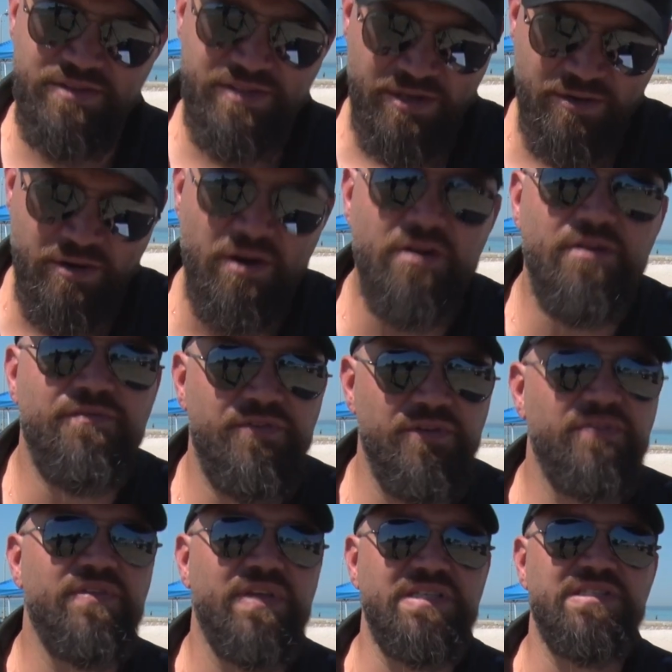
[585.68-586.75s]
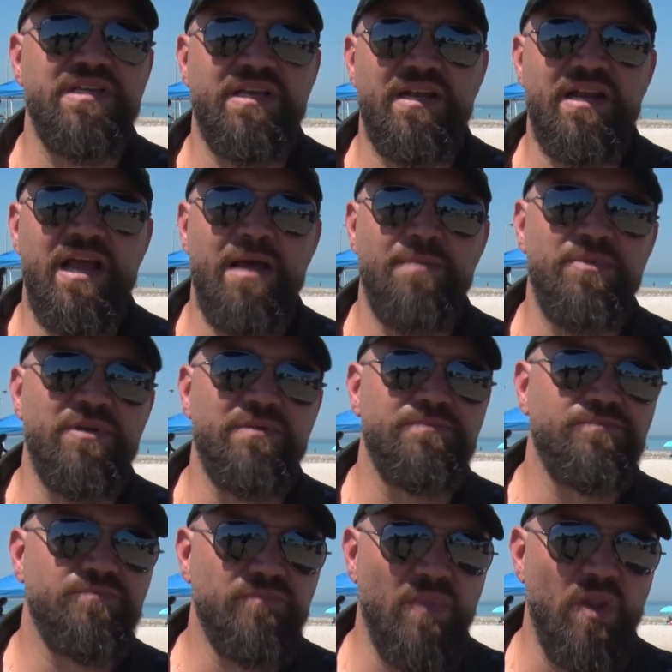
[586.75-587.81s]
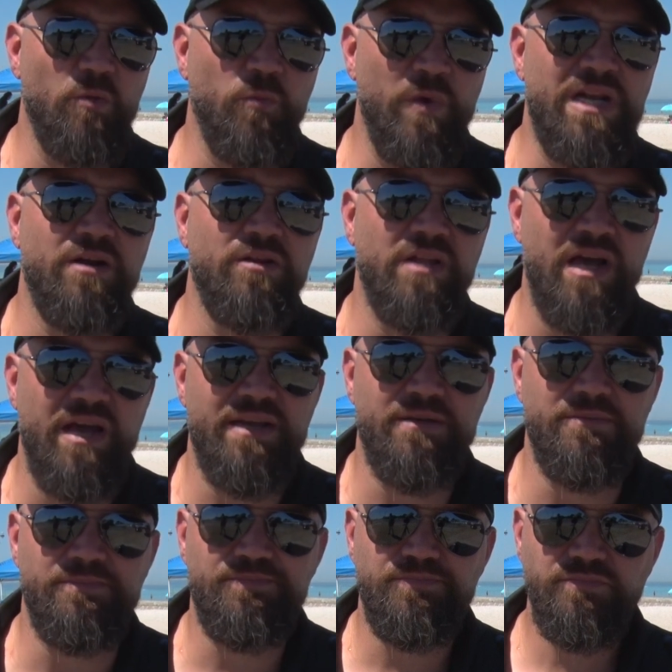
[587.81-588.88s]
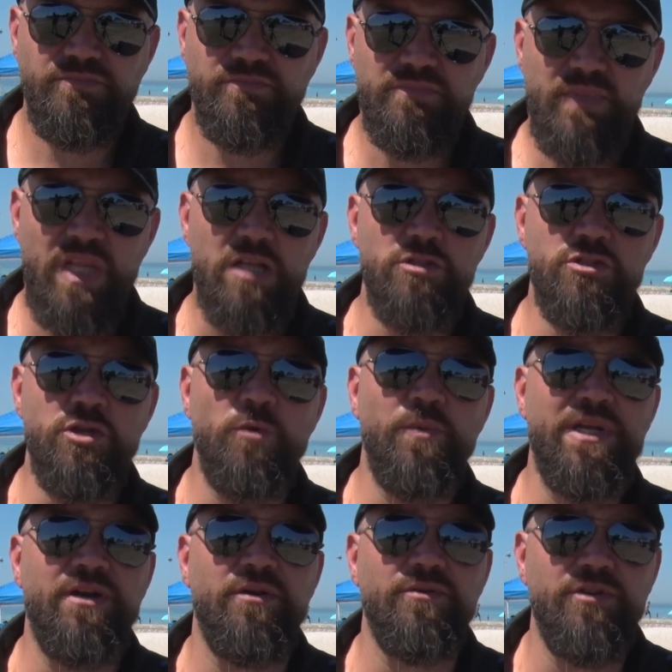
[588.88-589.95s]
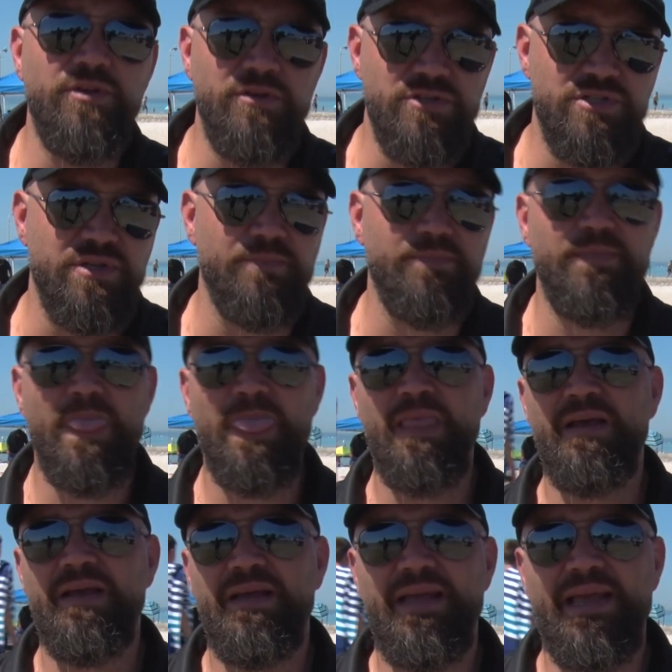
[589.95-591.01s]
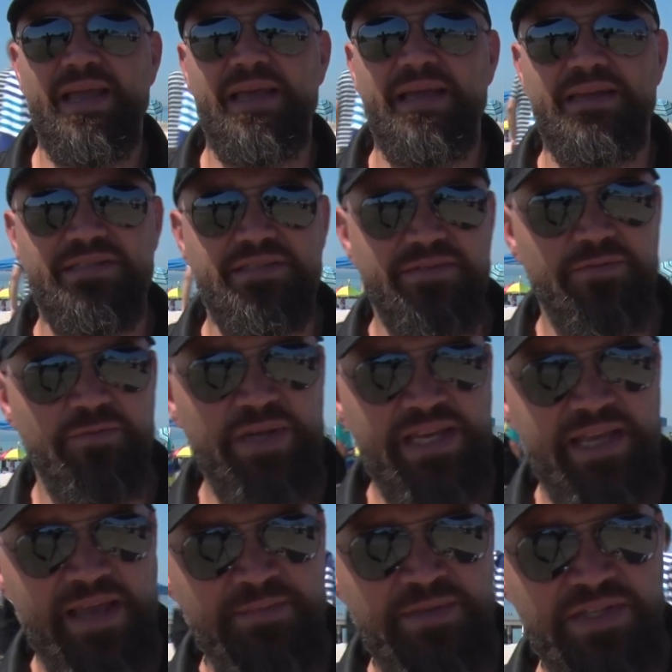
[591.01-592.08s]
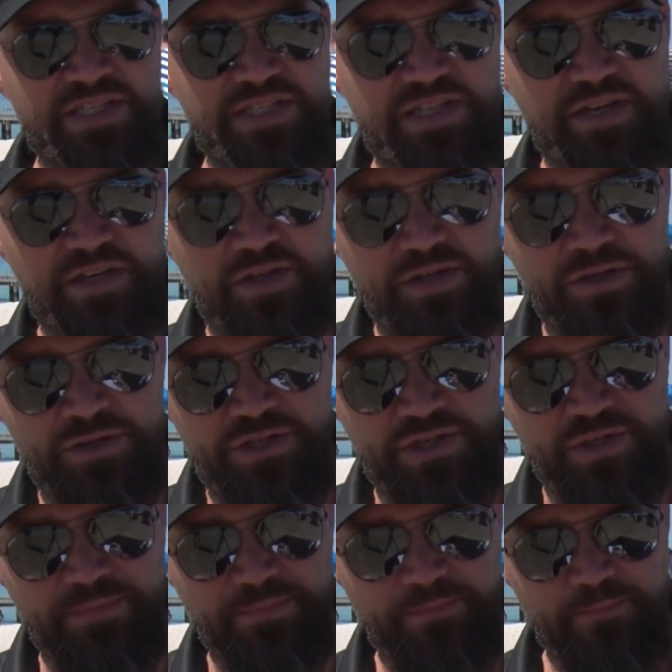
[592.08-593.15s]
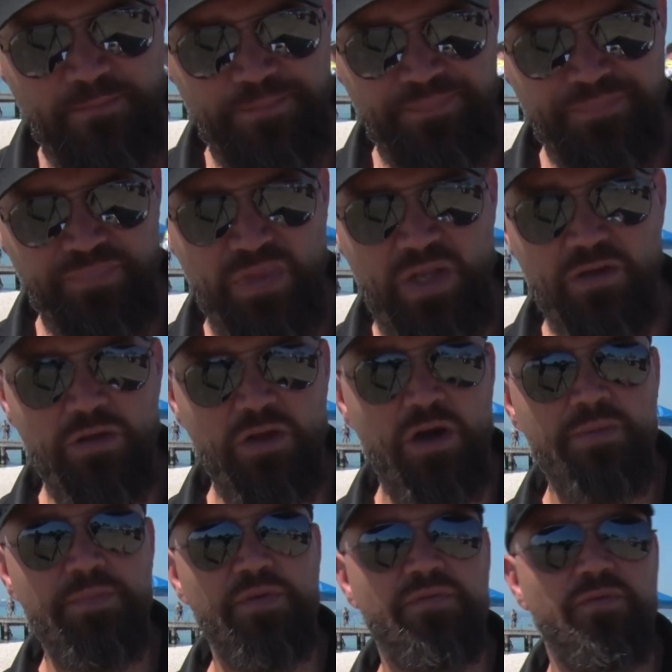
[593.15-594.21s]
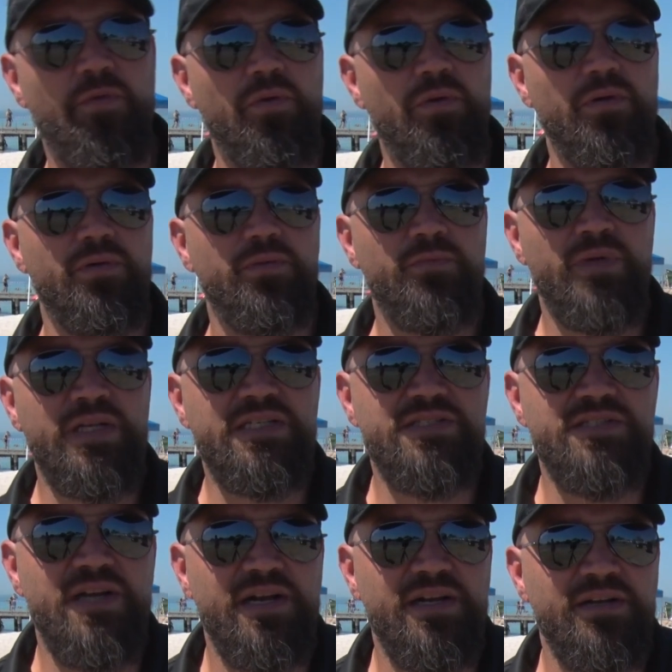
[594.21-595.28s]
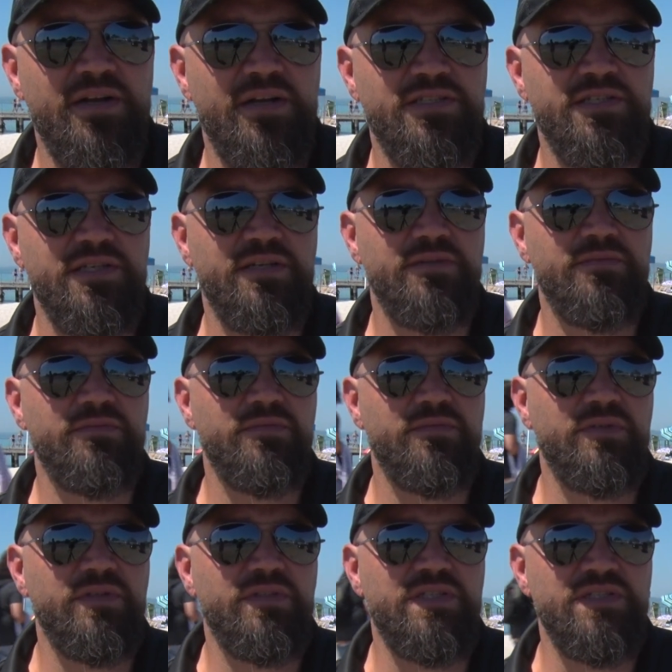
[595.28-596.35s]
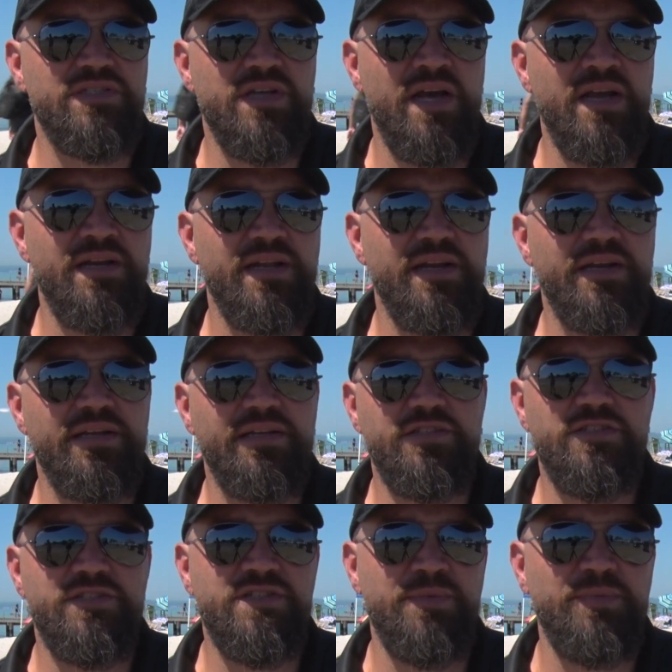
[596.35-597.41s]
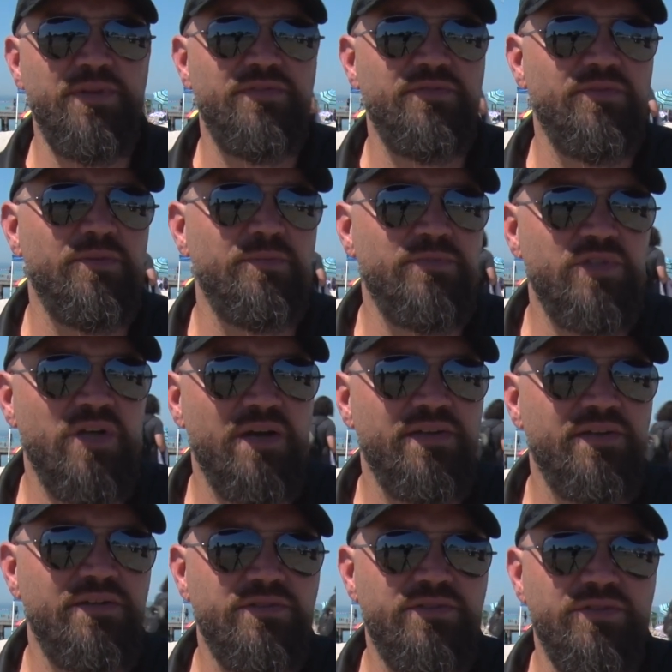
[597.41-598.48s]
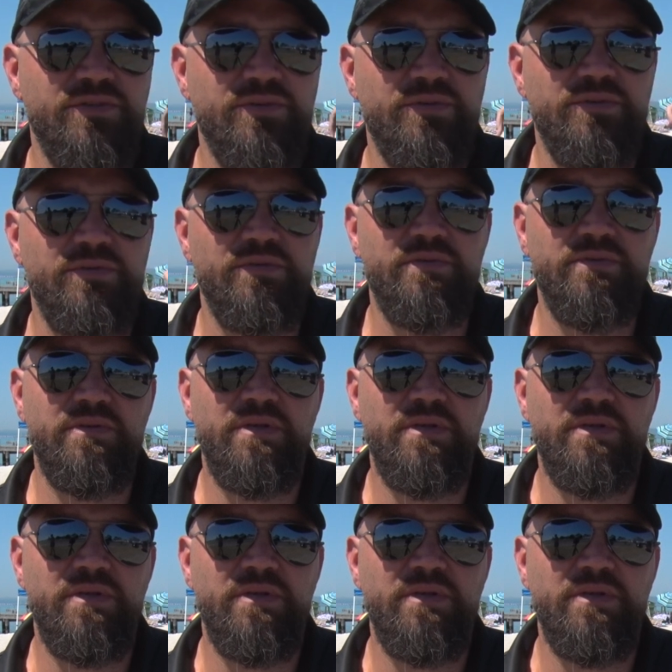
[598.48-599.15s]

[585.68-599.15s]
There are a few things that can happen. We don't like them, so we don't use them. And we came to this conclusion long before we decided not to design any, simply through talking to